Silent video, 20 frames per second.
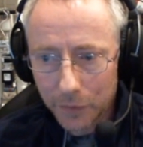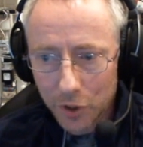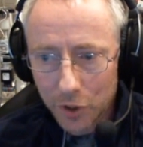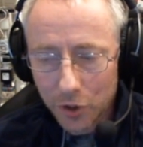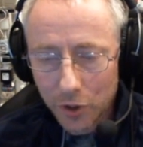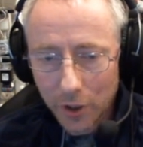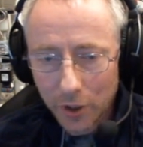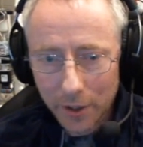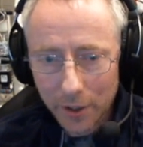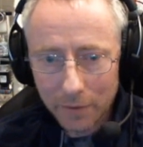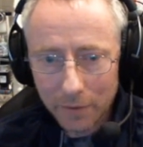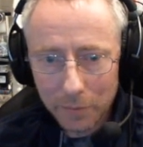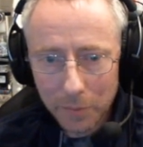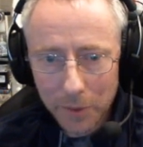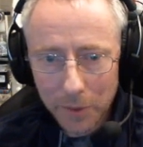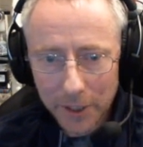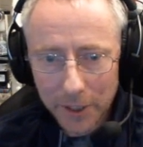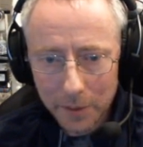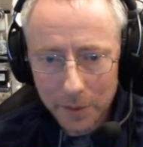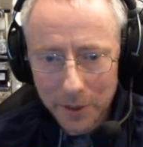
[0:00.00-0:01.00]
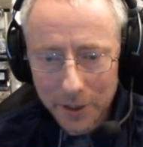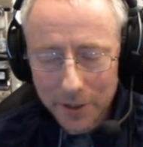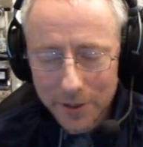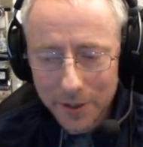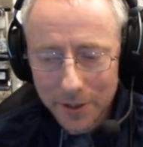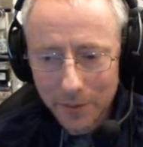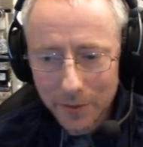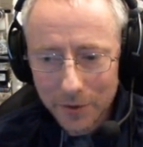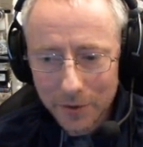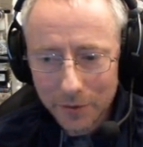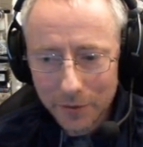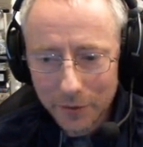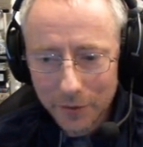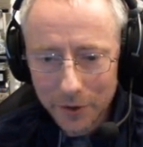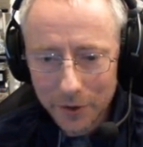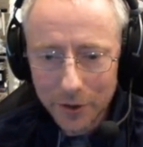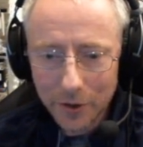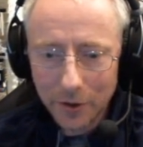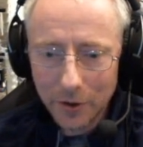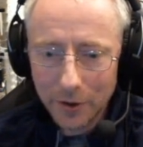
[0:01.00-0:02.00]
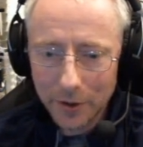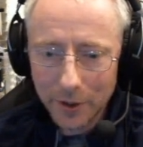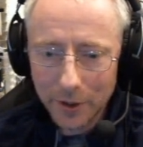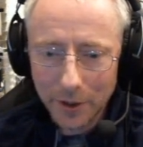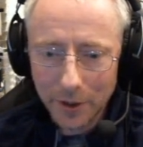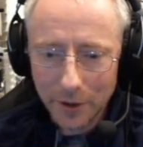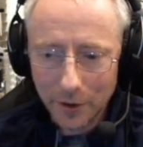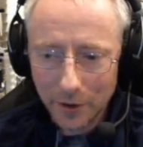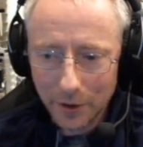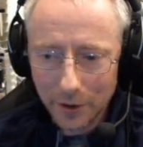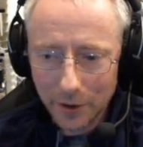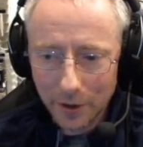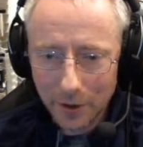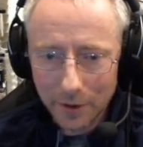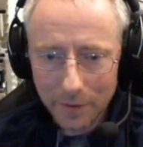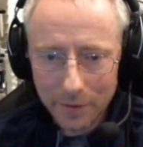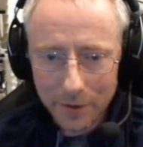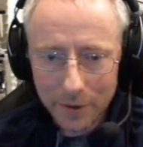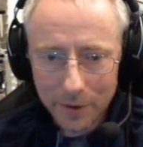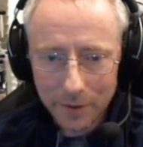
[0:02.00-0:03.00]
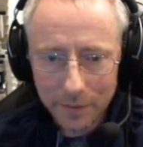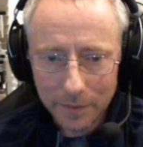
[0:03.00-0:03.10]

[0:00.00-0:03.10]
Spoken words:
Triumph play because that was the first card that they archived.